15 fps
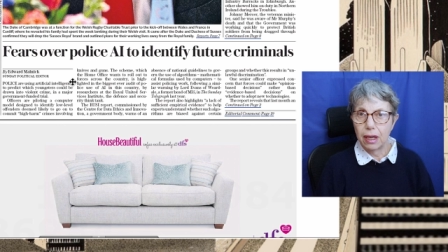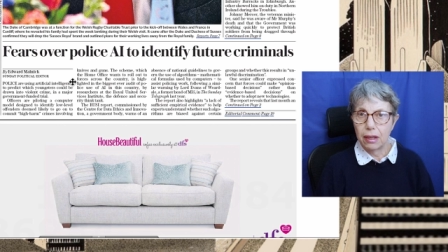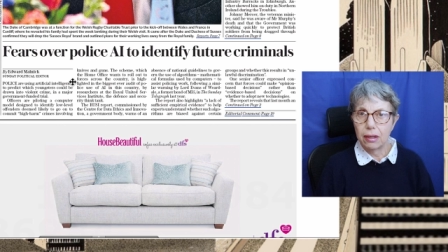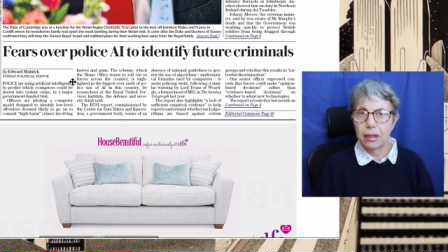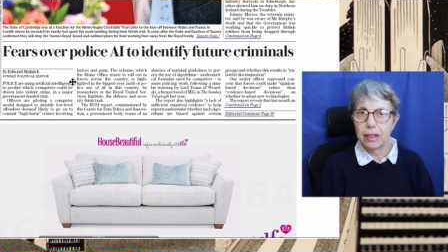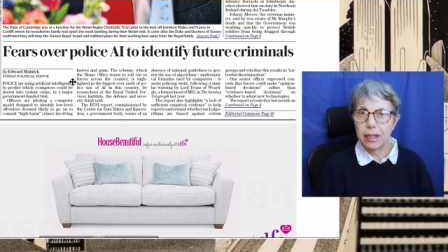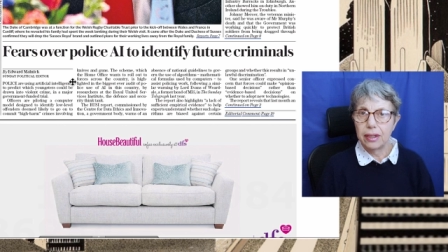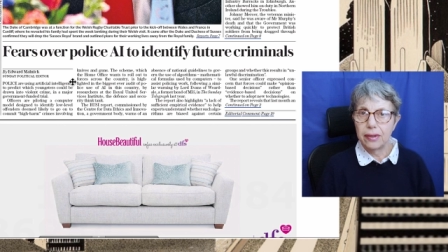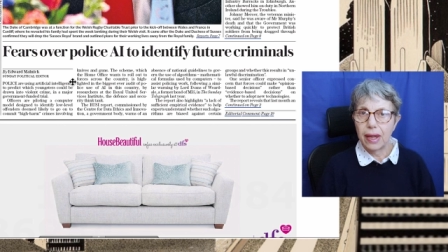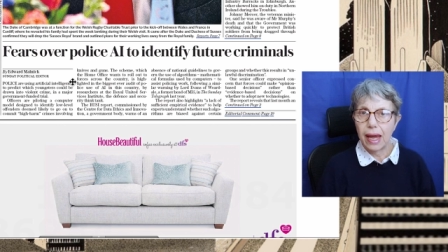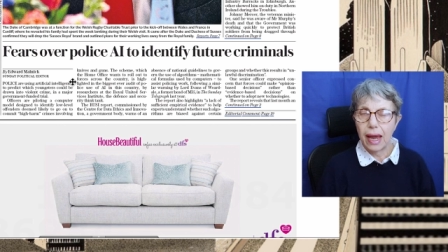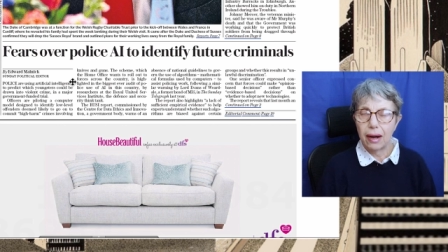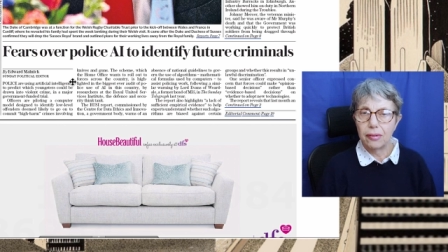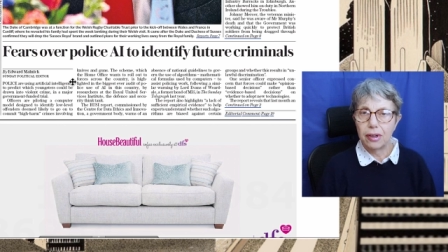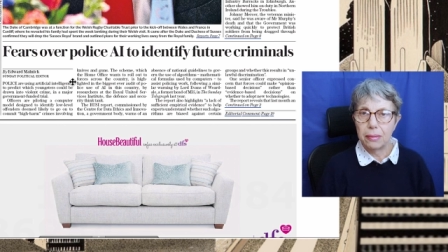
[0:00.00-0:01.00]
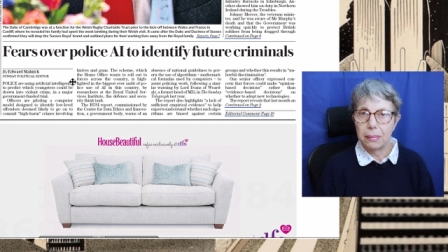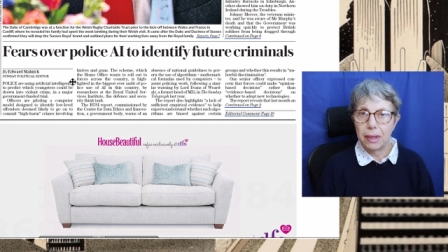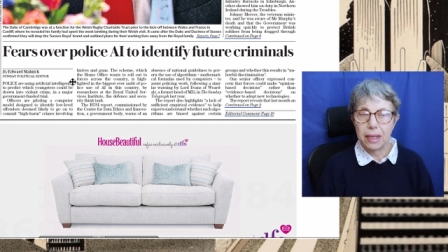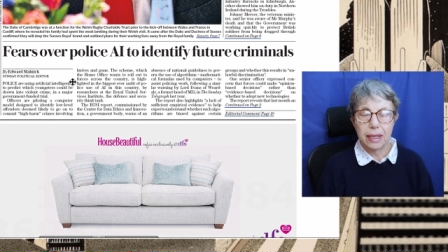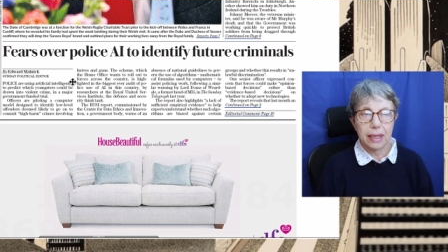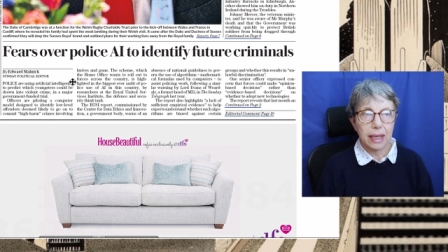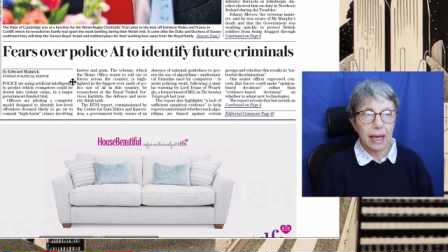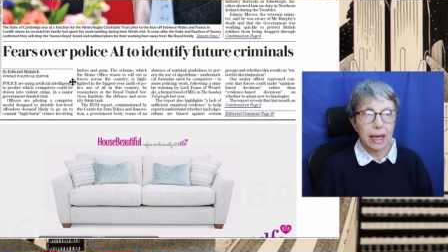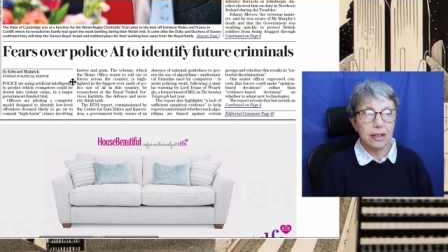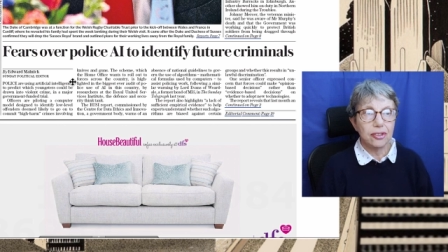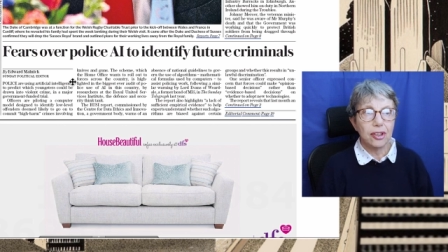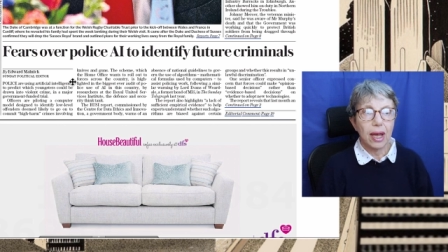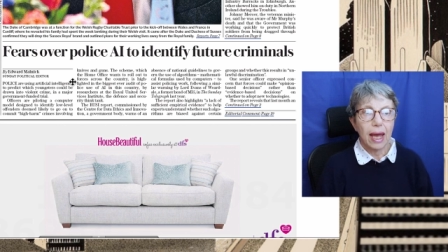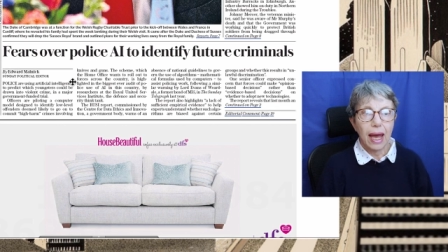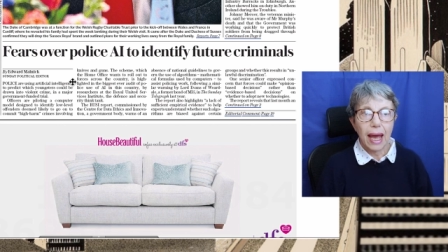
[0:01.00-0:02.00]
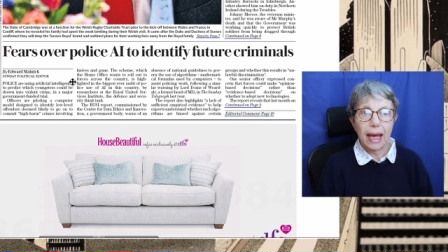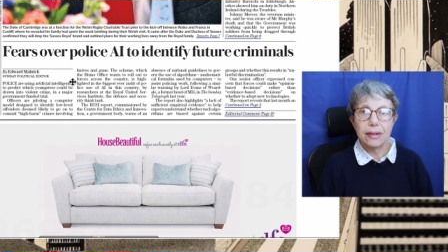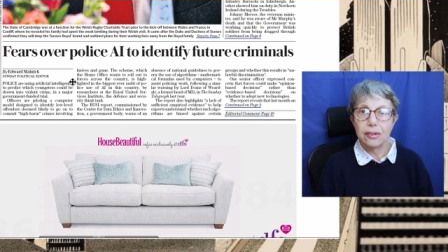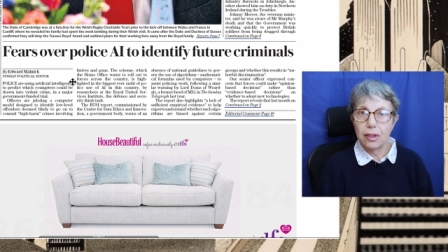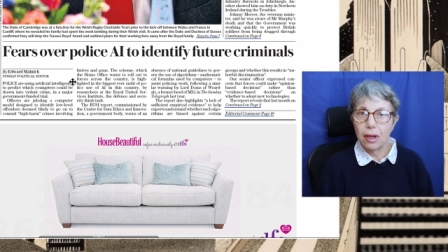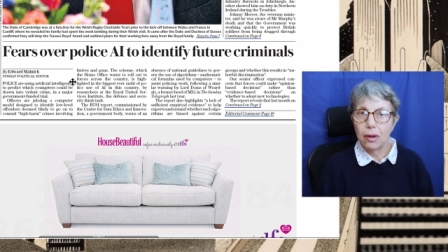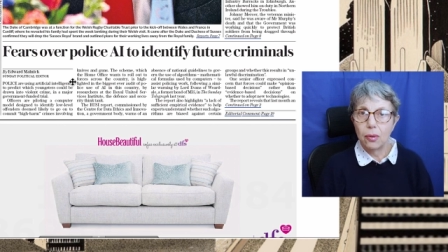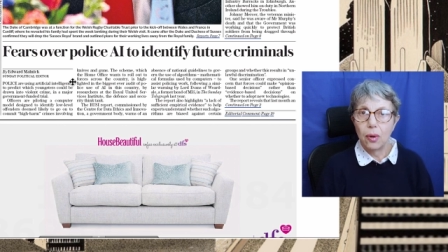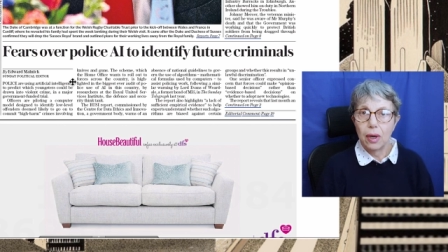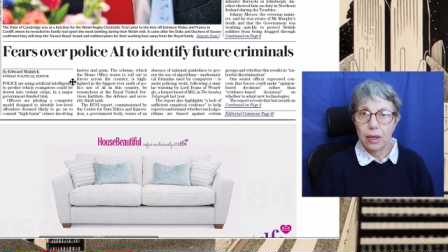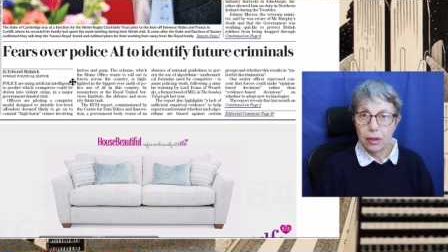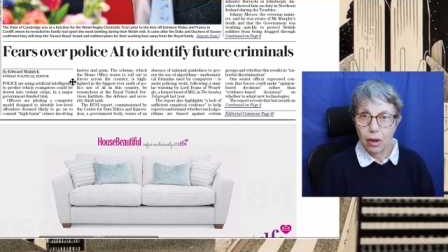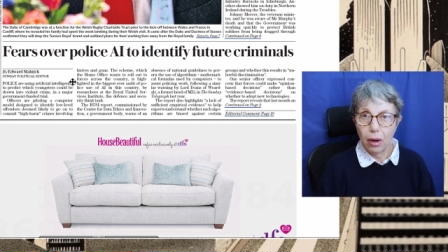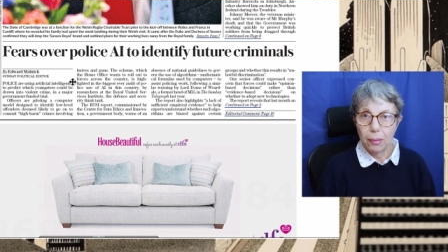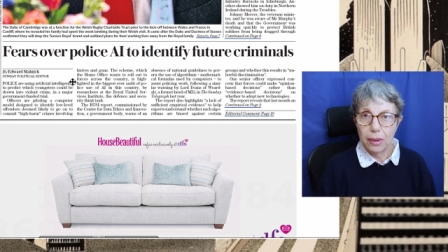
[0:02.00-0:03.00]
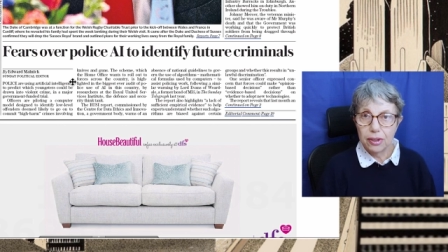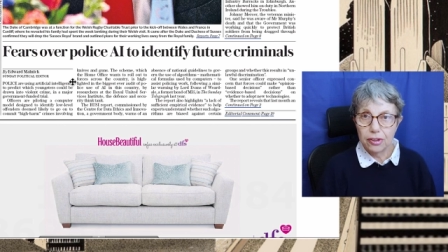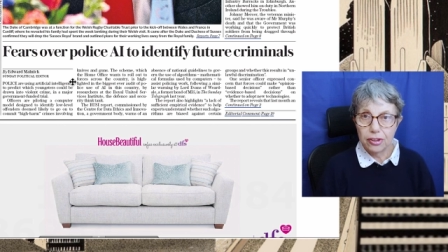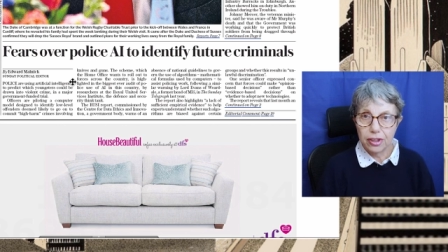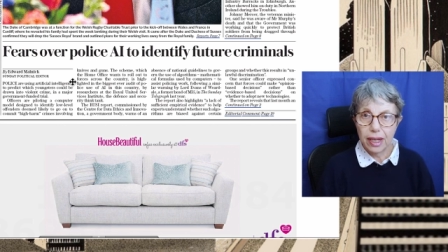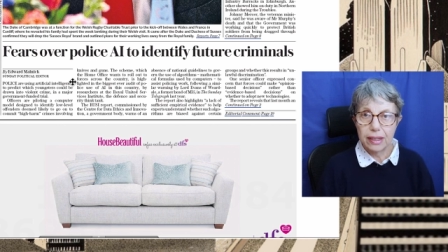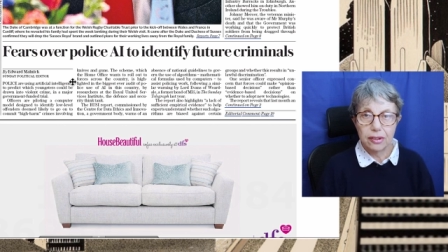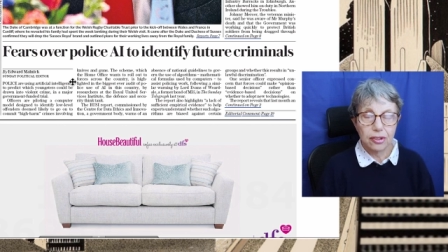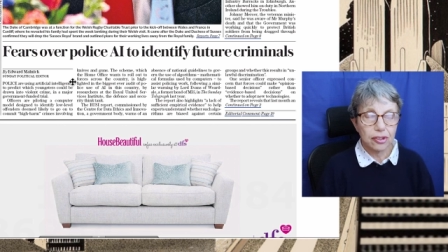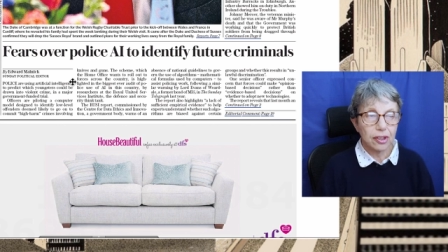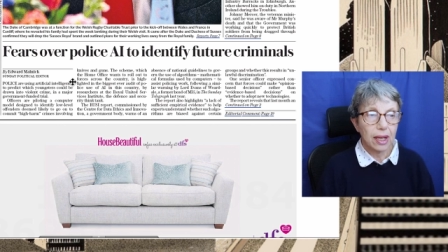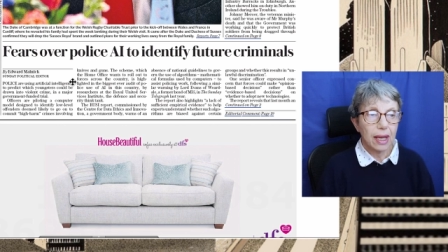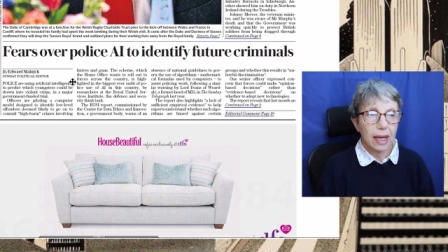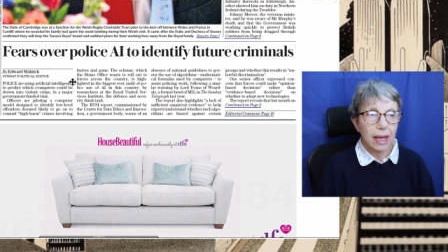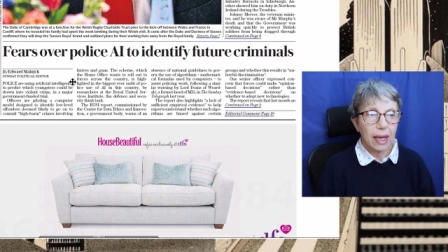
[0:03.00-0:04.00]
Gul in the Harry Miller case had no common sense.